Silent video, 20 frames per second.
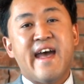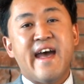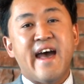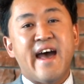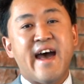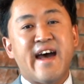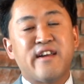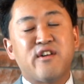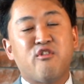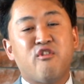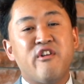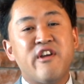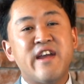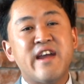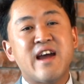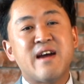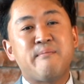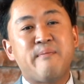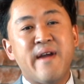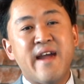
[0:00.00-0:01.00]
And we
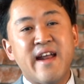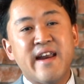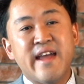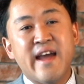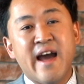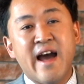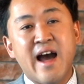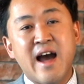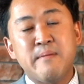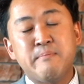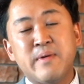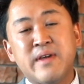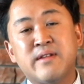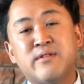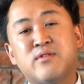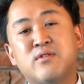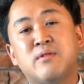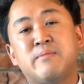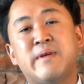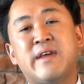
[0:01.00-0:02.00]
are very happy
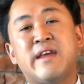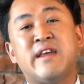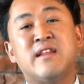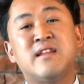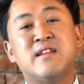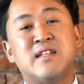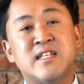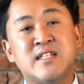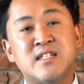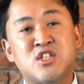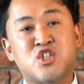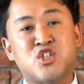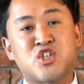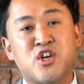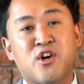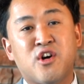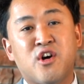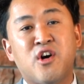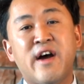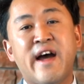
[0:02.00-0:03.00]
to be in this
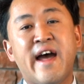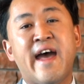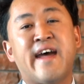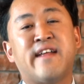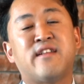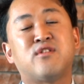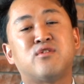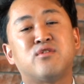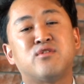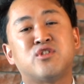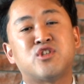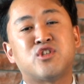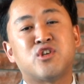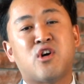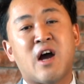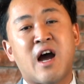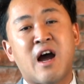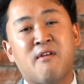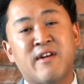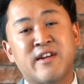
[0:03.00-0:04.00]
show and to
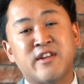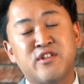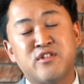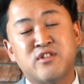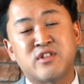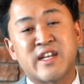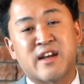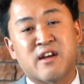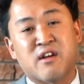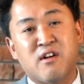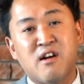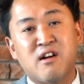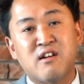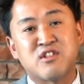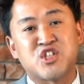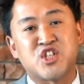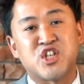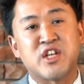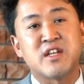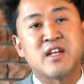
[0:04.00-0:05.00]
show our new
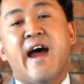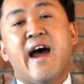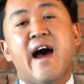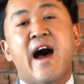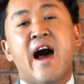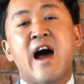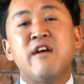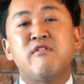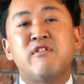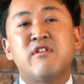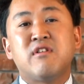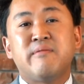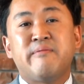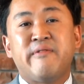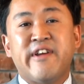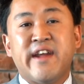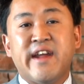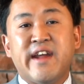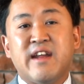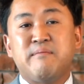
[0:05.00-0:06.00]
technology. I will
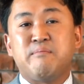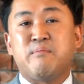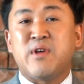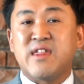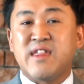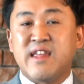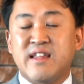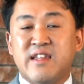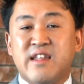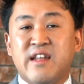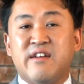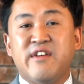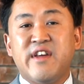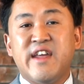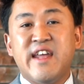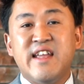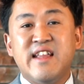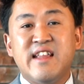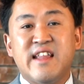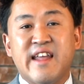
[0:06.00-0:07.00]
be visiting
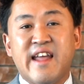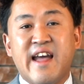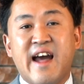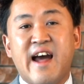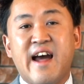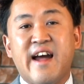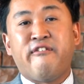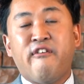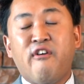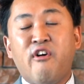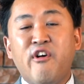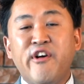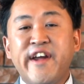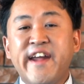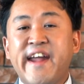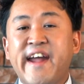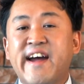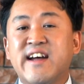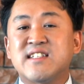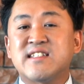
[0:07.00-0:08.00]
India four
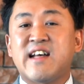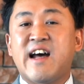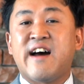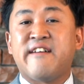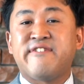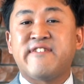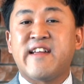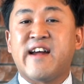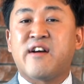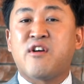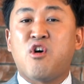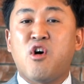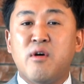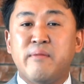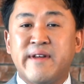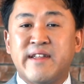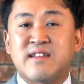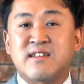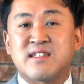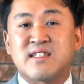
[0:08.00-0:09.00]
years after
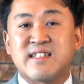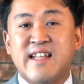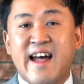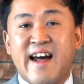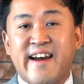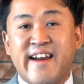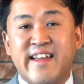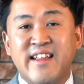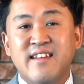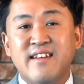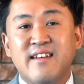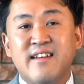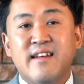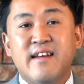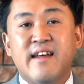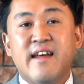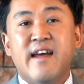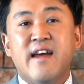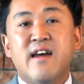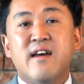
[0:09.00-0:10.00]
COVID started.
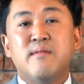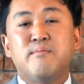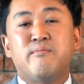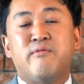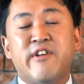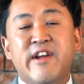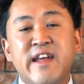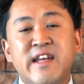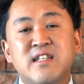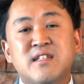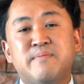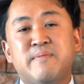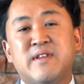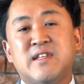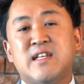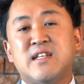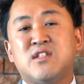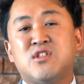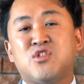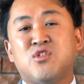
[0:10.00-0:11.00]
Please
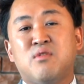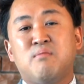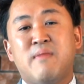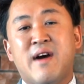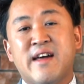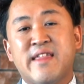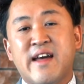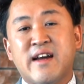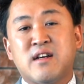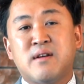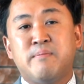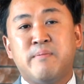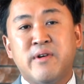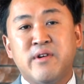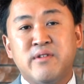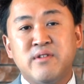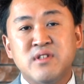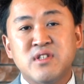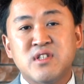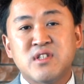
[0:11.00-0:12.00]
visit Mazak
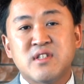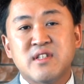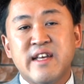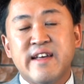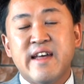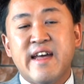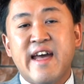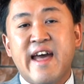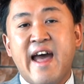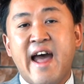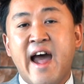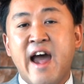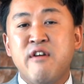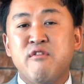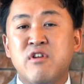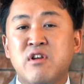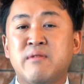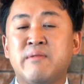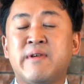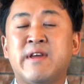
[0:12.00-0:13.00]
booth. I
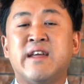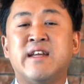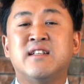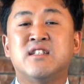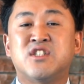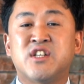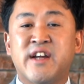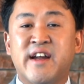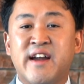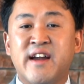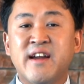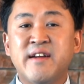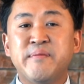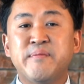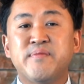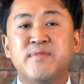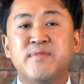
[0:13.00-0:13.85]
will be in there.